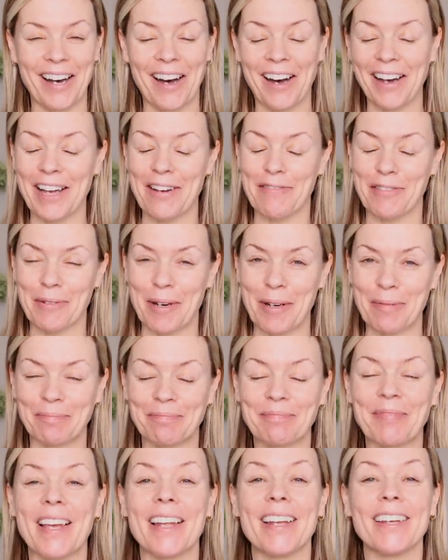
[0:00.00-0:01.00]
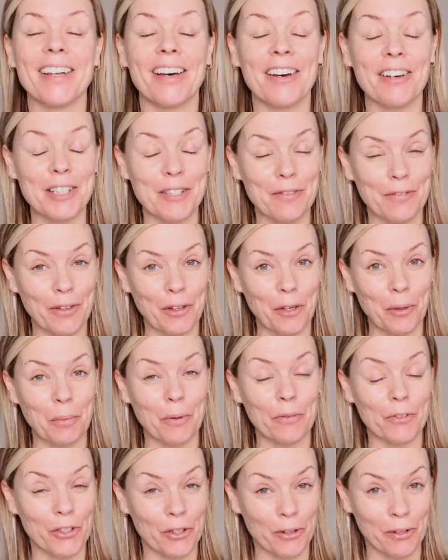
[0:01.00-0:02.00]
Hi everyone, last film
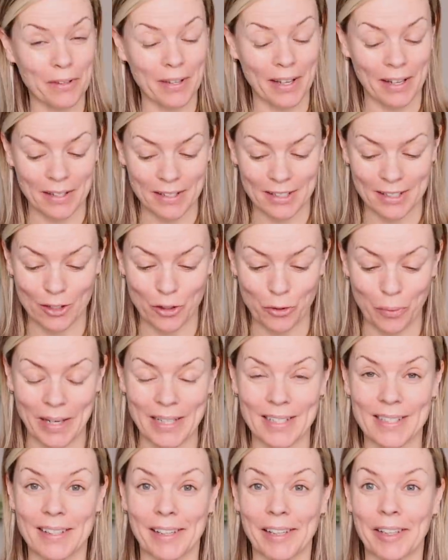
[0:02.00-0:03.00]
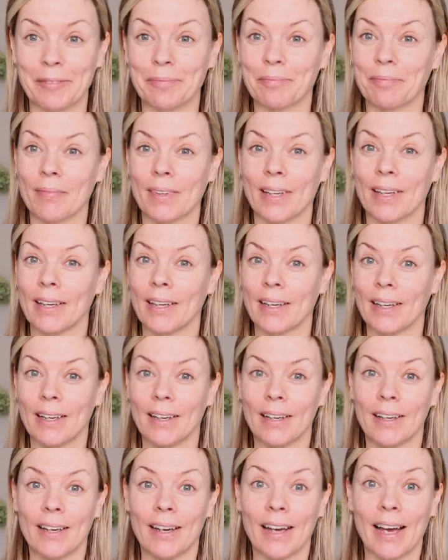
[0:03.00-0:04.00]
of 2020.
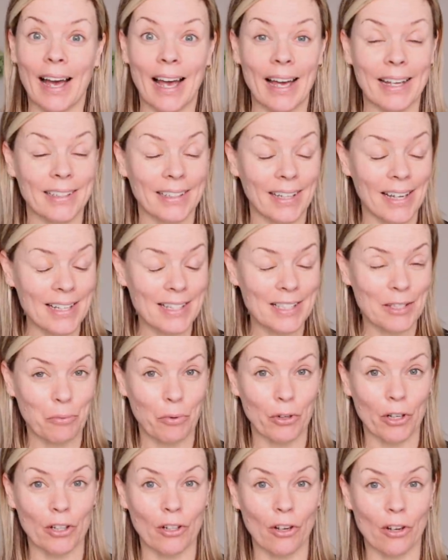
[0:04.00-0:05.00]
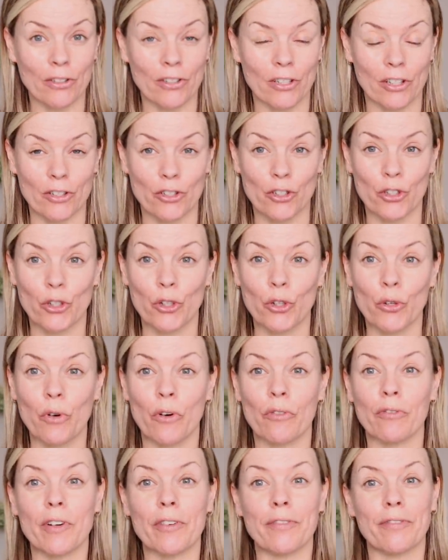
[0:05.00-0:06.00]
And yes, what a lot
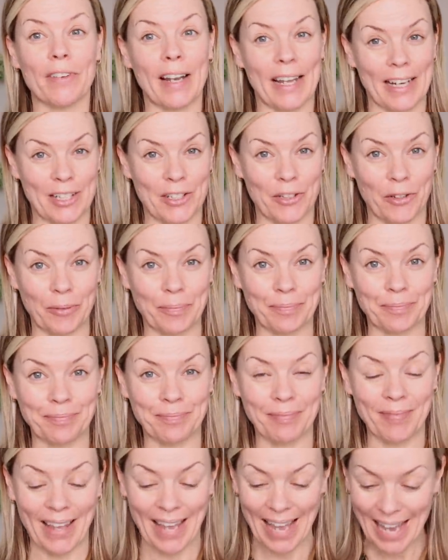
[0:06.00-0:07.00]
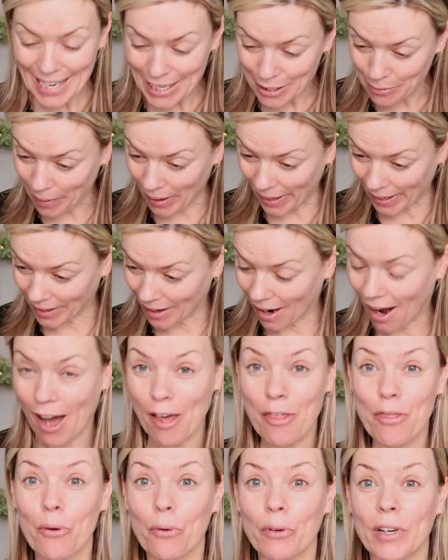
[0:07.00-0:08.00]
to reflect on. Anyway,
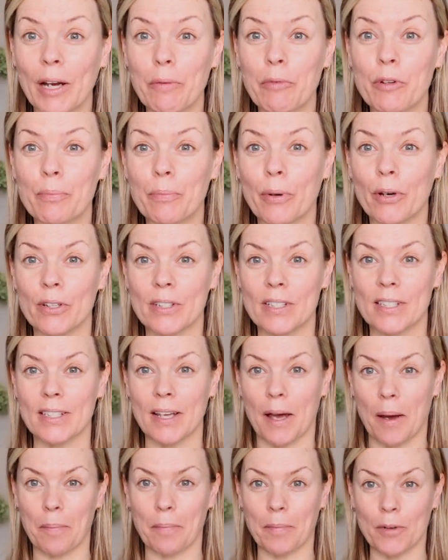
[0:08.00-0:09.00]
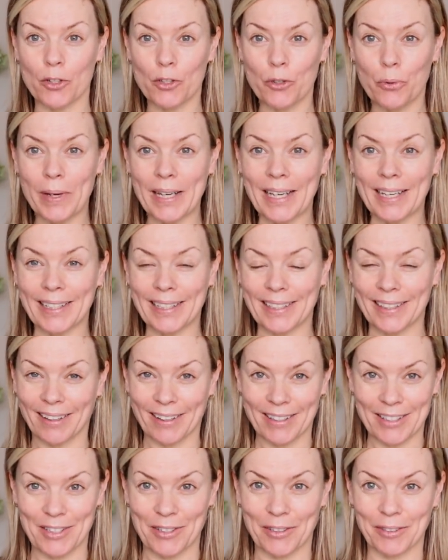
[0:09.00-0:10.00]
I thought I would put some twinkly
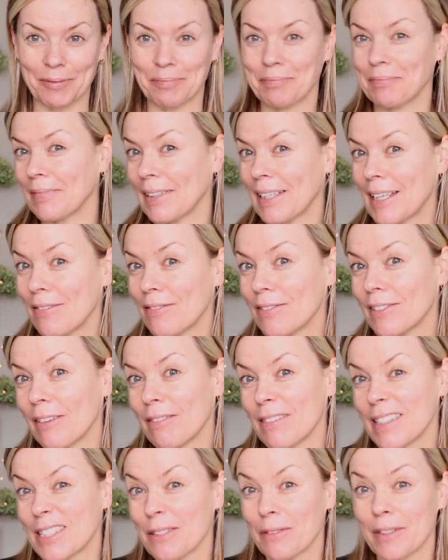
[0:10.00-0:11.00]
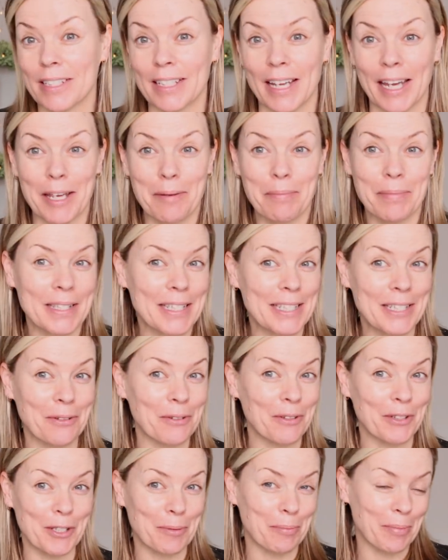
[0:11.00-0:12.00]
lights on, even though it's still the day, but still
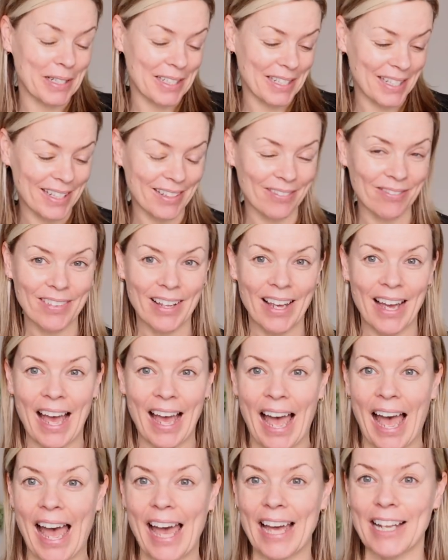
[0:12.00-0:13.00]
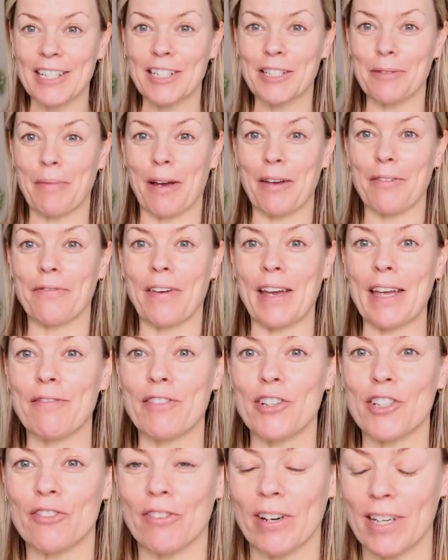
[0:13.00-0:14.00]
looks pretty. And my
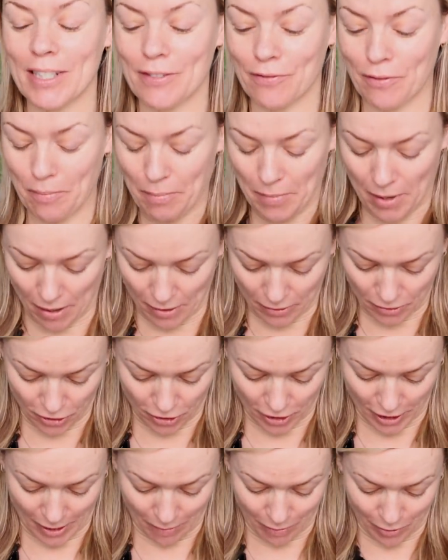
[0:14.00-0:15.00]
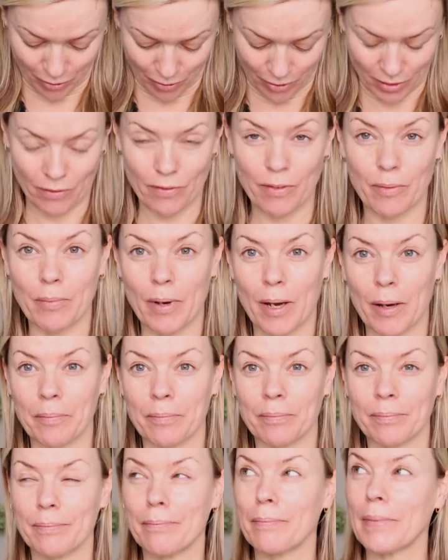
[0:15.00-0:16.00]
favourite dress from last year, which was from
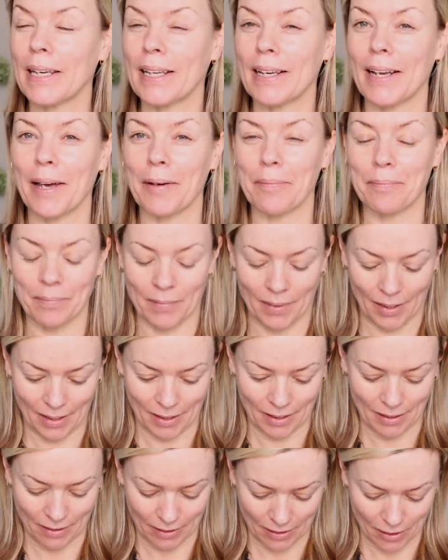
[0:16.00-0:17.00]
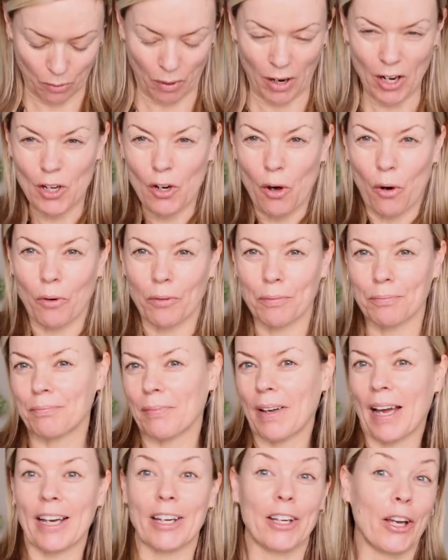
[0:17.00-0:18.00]
M&M, it's quite long
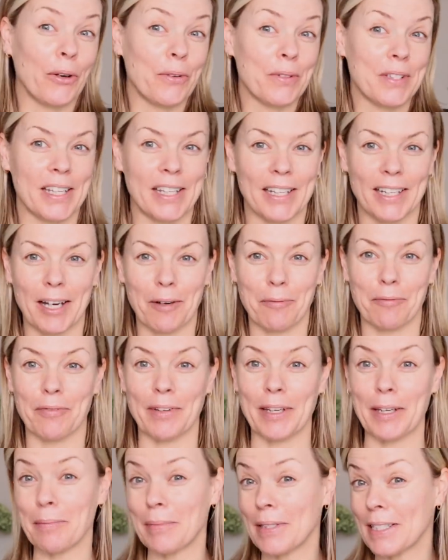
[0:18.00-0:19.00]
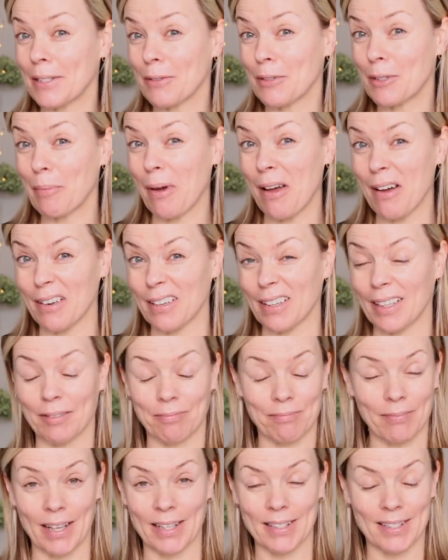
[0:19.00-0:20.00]
and cosy and comfy, but still
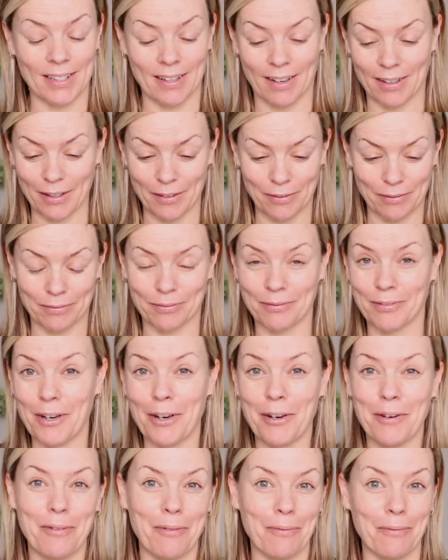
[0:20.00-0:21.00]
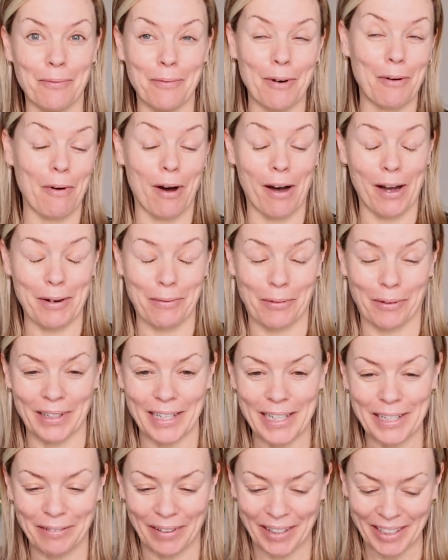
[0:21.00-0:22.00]
sparkly. That's kind of what I want
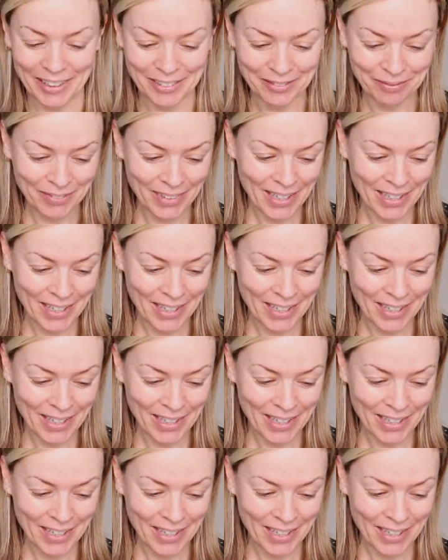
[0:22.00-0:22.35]
anyway.